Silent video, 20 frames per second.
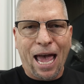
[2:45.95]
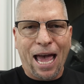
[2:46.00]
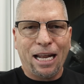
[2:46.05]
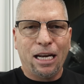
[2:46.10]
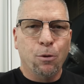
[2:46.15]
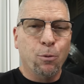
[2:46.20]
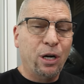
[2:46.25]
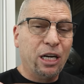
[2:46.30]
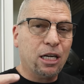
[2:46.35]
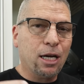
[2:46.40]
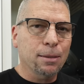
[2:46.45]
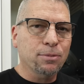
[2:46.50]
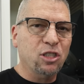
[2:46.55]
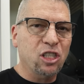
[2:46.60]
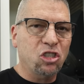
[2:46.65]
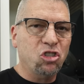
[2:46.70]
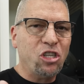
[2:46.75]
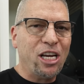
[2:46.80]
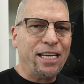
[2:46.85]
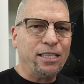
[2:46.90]
And then when it comes
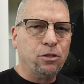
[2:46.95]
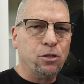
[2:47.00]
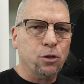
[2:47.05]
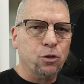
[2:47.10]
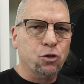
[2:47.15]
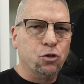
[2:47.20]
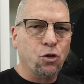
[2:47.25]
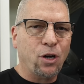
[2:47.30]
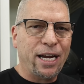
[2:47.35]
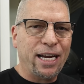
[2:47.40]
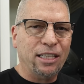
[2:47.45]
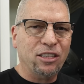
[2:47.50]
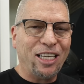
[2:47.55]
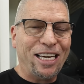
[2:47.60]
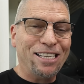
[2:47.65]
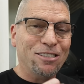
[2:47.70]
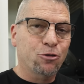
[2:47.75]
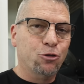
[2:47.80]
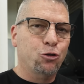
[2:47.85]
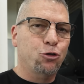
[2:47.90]
to tensile strength,
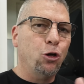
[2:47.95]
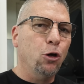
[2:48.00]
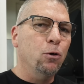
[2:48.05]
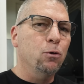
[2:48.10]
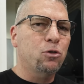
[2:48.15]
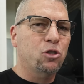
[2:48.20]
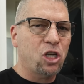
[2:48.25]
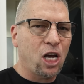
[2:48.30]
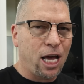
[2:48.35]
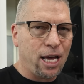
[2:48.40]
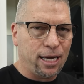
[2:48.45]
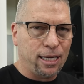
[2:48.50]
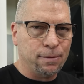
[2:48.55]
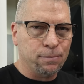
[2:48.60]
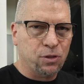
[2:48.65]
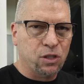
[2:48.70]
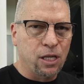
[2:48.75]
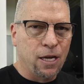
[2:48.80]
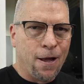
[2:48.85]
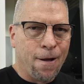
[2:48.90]
it's two
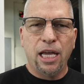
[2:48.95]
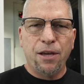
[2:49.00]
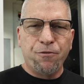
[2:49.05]
times.